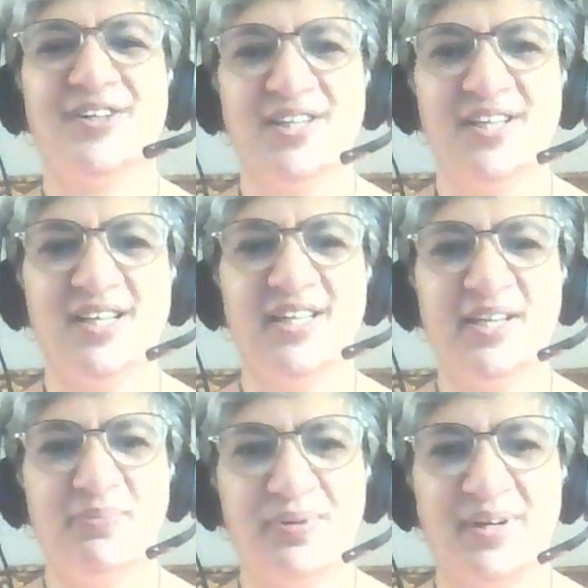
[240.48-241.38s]

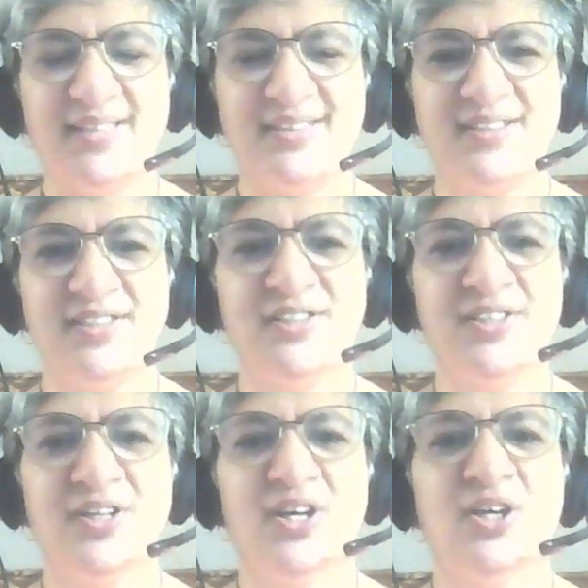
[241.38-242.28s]
really present,
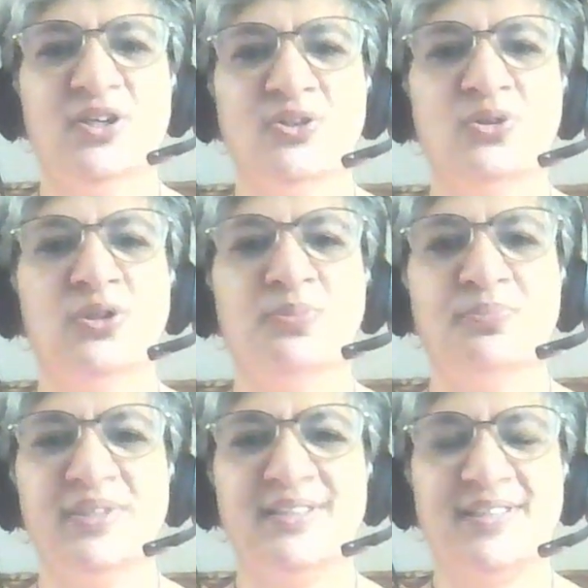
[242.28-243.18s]
you'll
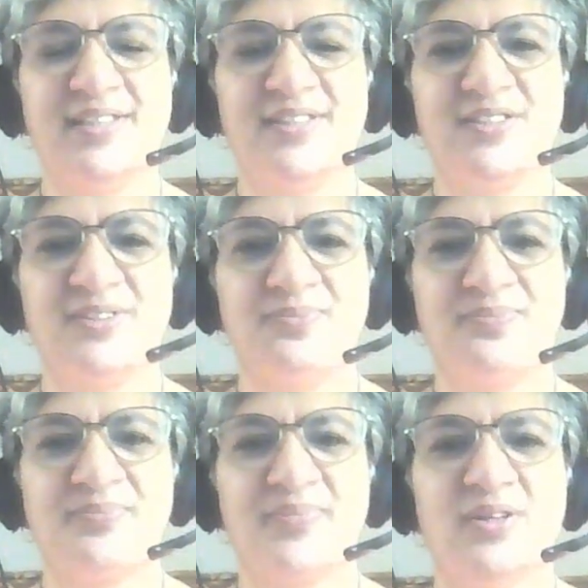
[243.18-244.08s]
miss it.
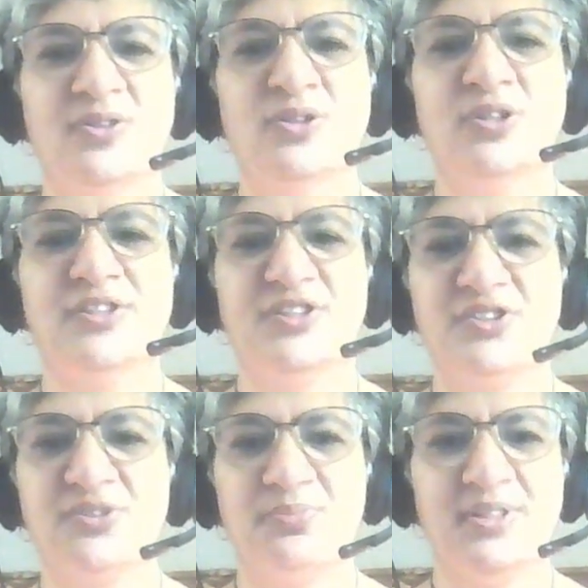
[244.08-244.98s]
You'll
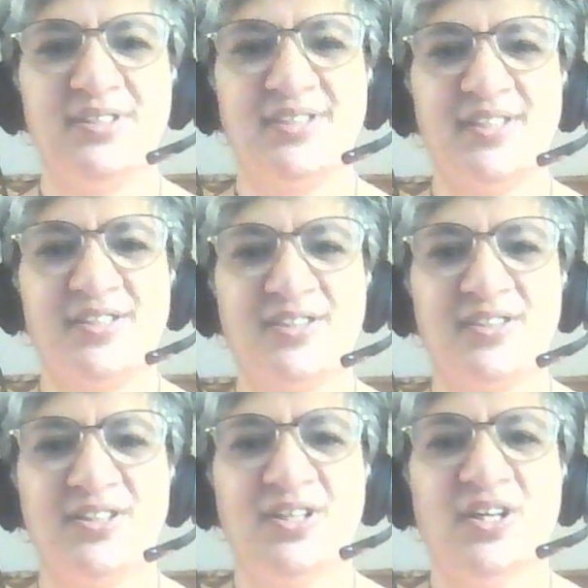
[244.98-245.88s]
dismiss it.
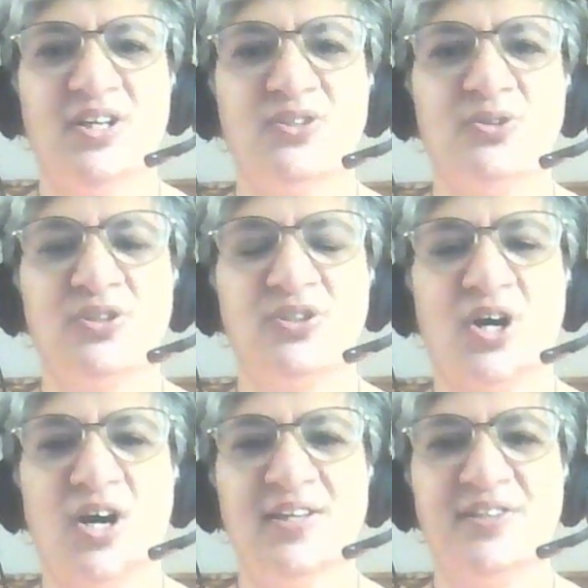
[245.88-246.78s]
You'll
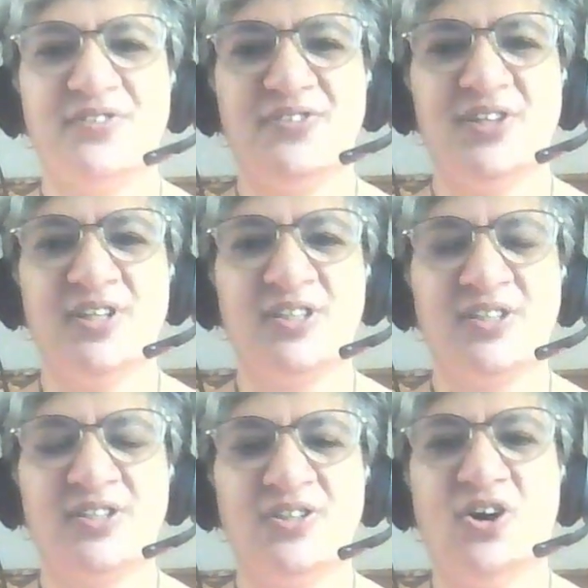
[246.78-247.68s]
call it
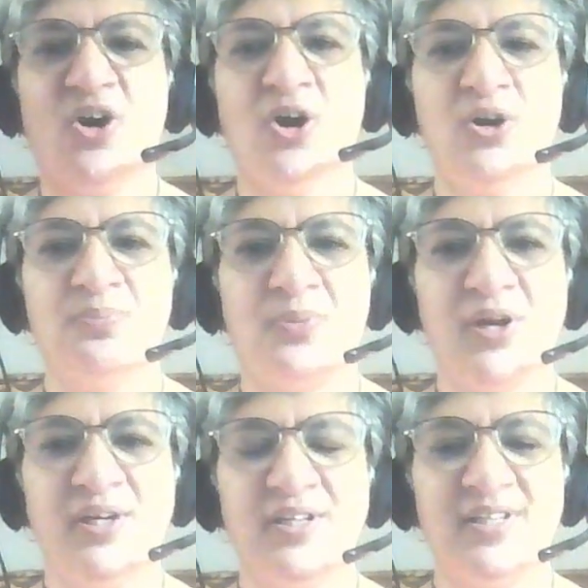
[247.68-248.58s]
weird or
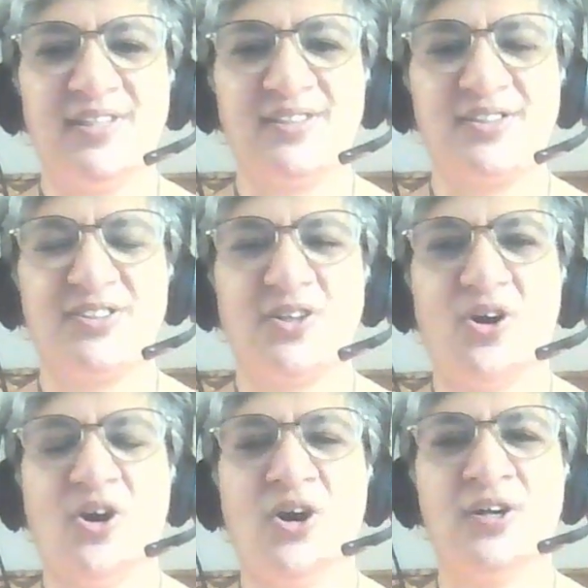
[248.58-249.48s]
pointless
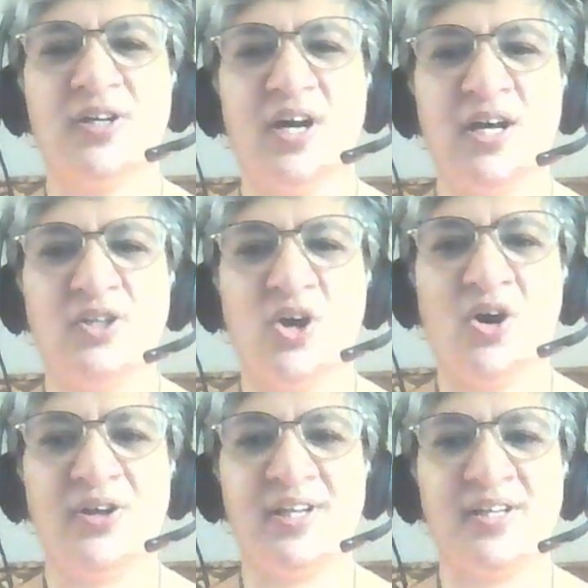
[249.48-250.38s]
or
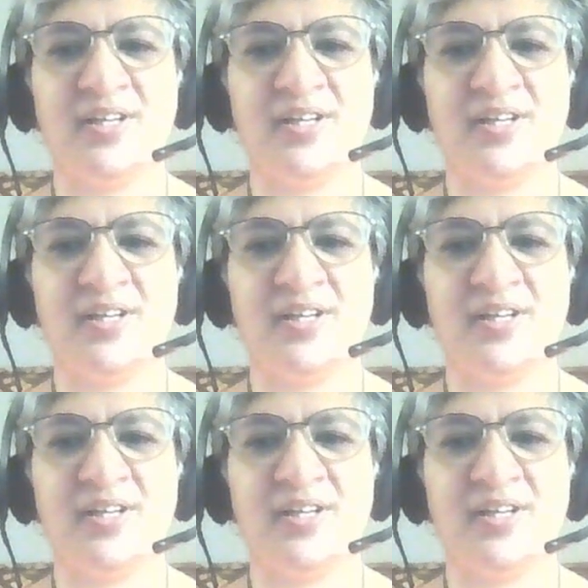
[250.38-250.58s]
annoying.